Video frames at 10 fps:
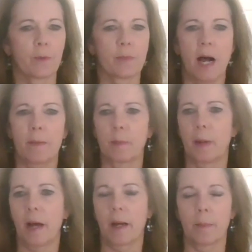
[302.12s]
from top to
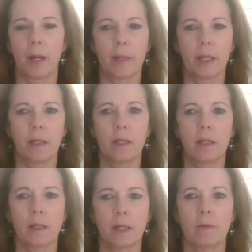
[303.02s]
bottom. I mean, it,
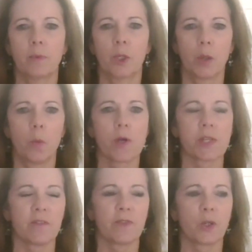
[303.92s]
it really was
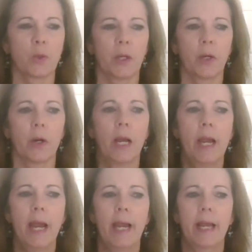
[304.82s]
a difficult year.
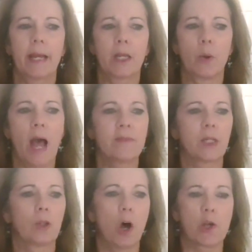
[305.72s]
And, you know,
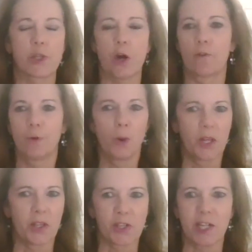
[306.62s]
having lost our
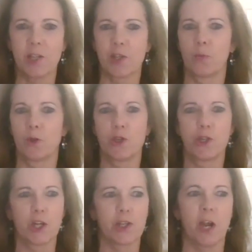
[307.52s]
40th season was
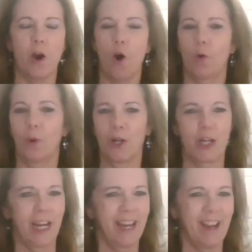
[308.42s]
just a heart
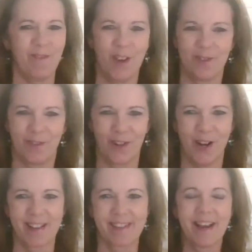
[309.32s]
wrenching event for
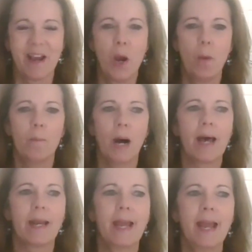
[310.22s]
us.
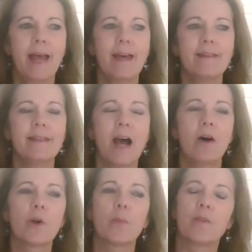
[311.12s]
But
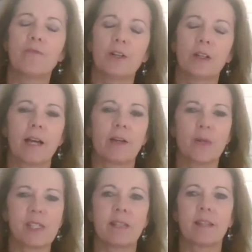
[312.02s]
now that we feel like
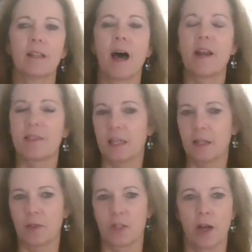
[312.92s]
we see the light at the
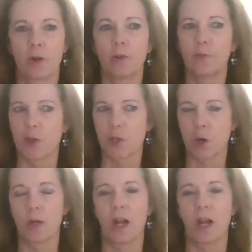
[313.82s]
end of the tunnel for this whole